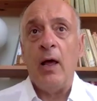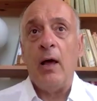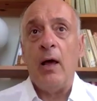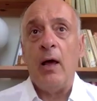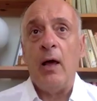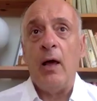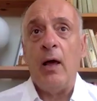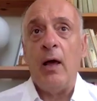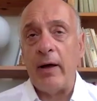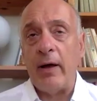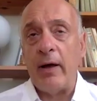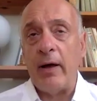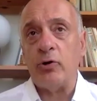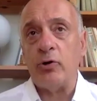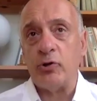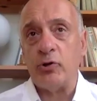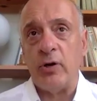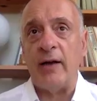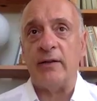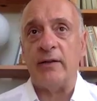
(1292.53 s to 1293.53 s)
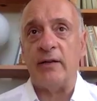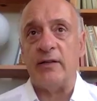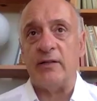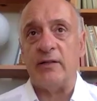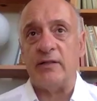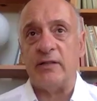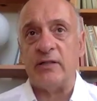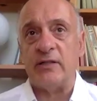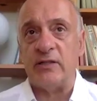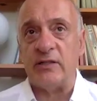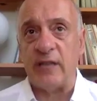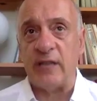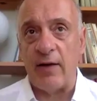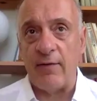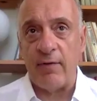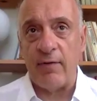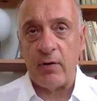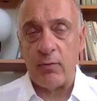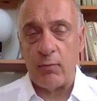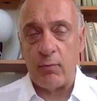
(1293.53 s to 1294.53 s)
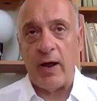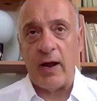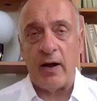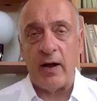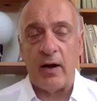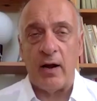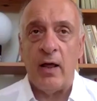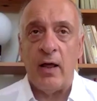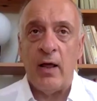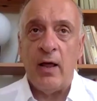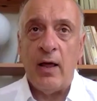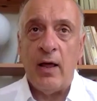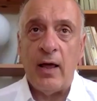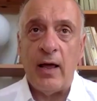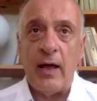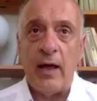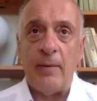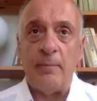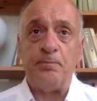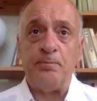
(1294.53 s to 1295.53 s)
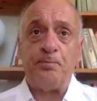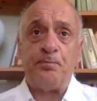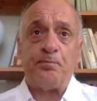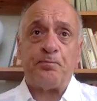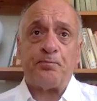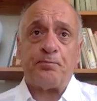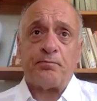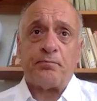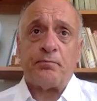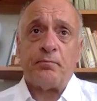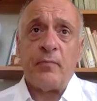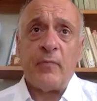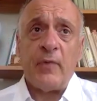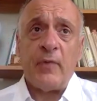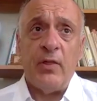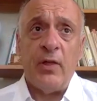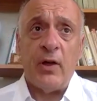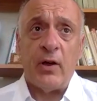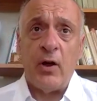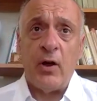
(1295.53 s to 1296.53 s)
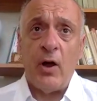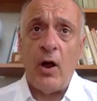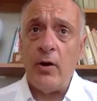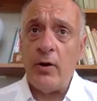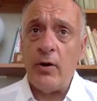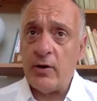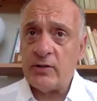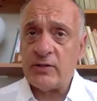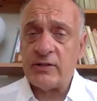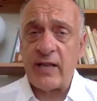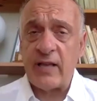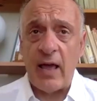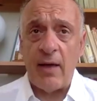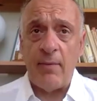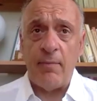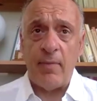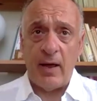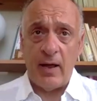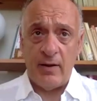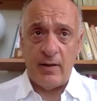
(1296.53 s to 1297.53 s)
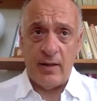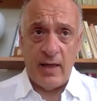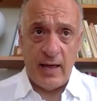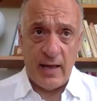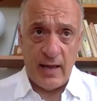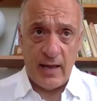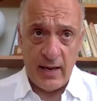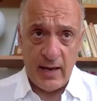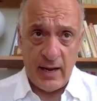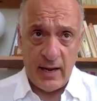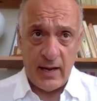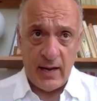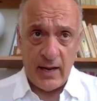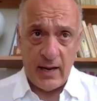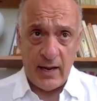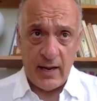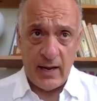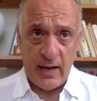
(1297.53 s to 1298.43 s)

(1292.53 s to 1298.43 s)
but also in 1967 when the colonels came and they,